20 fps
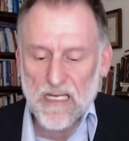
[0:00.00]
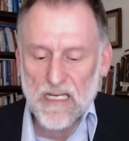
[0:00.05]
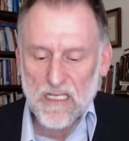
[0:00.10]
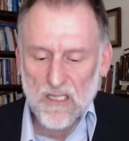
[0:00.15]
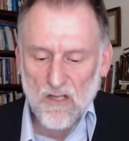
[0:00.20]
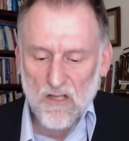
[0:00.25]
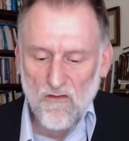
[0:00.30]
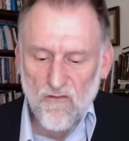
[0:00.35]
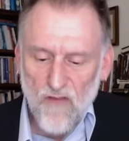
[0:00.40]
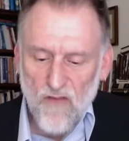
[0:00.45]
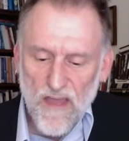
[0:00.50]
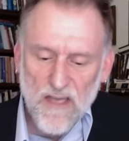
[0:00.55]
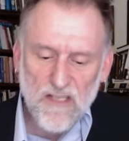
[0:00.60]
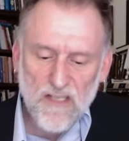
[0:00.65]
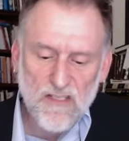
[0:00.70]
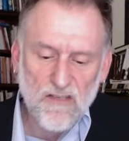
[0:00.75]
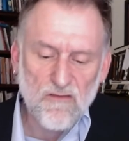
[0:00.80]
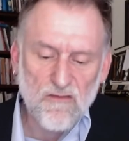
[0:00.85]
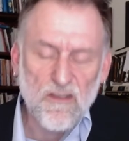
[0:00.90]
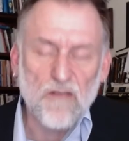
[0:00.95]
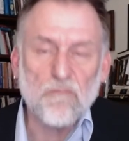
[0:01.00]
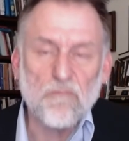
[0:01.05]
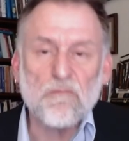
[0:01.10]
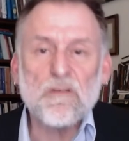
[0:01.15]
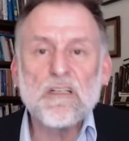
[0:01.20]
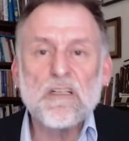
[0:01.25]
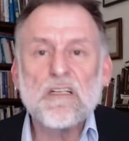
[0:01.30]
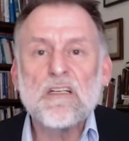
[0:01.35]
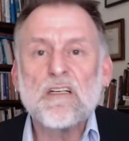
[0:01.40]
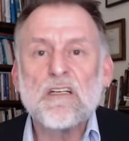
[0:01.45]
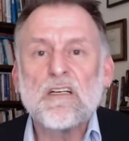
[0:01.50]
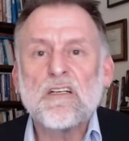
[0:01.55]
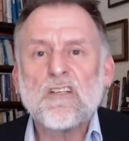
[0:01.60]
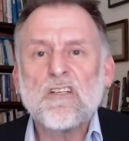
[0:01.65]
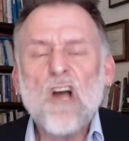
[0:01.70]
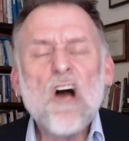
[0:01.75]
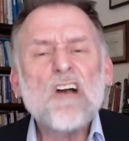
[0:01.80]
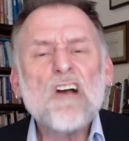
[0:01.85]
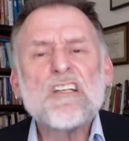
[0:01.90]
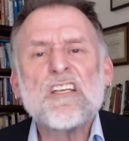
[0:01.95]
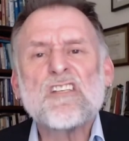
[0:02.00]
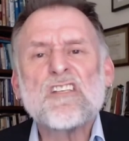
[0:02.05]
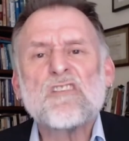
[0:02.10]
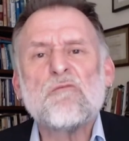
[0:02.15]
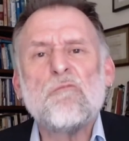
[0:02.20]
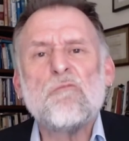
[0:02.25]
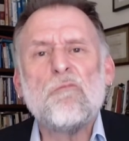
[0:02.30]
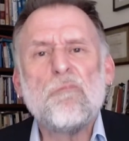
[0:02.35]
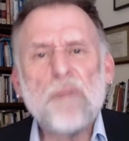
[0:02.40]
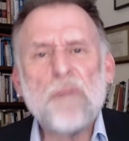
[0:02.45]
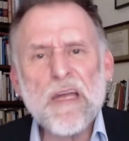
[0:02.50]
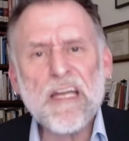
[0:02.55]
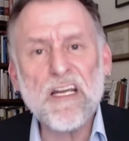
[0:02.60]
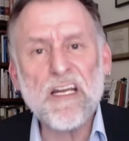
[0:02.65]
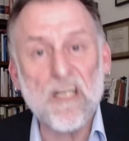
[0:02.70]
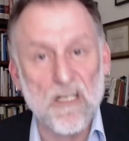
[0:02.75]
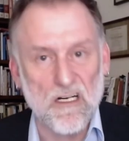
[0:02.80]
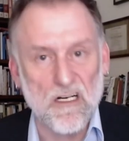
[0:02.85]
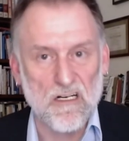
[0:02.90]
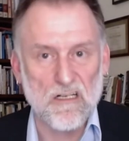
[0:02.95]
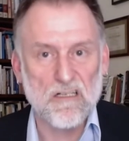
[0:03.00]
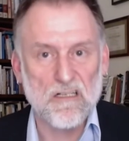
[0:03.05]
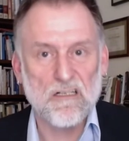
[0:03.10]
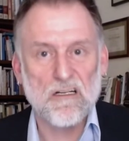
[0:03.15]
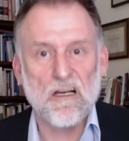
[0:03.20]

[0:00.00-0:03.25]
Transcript: in the face of them, God is bigger